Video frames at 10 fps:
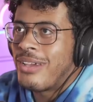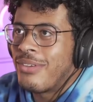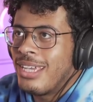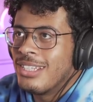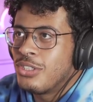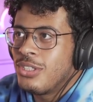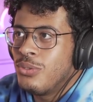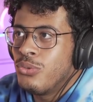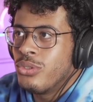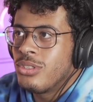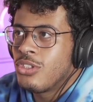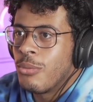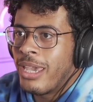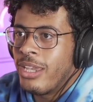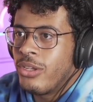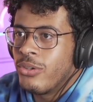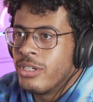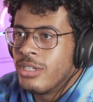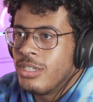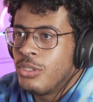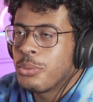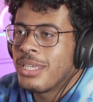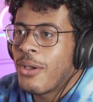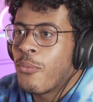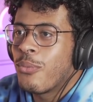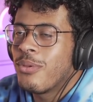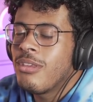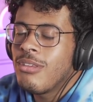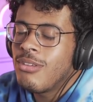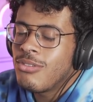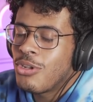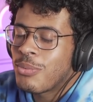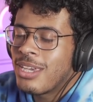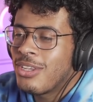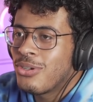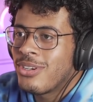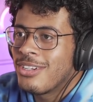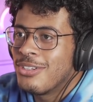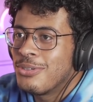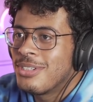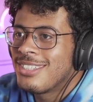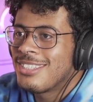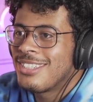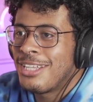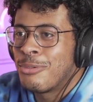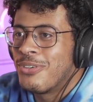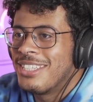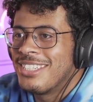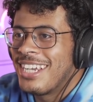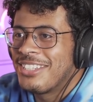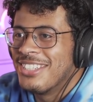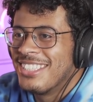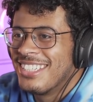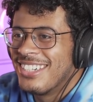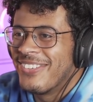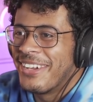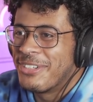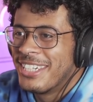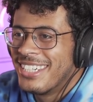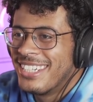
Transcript: having kids. You stop getting your. You only get. You stop getting your. I don't know, your telomerase injections or whatever.